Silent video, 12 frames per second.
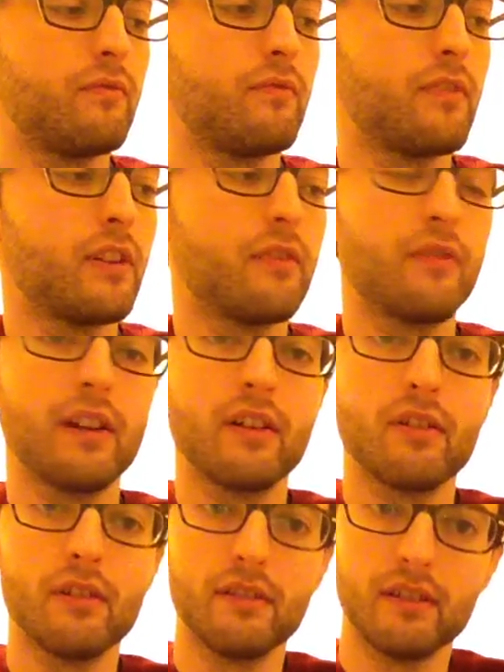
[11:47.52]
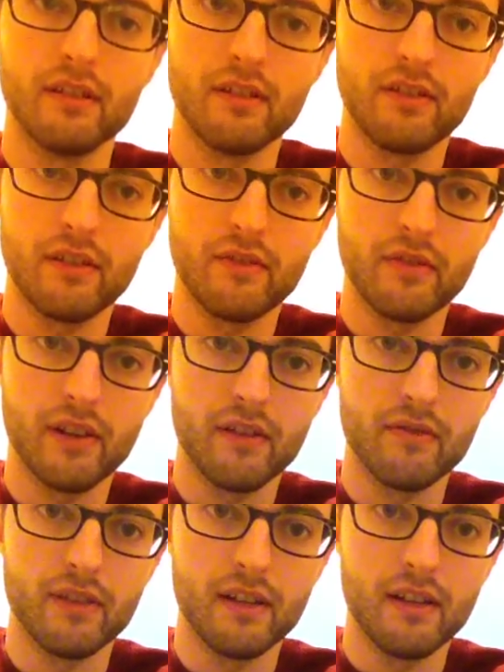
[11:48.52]
3rd finger on the 3rd fret
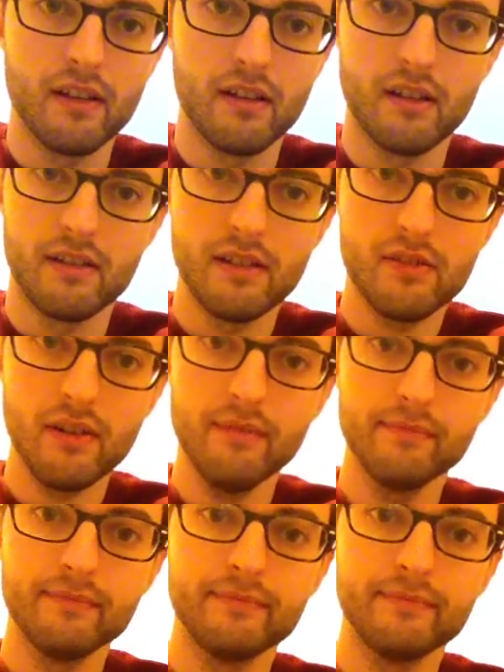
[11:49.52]
of the D string,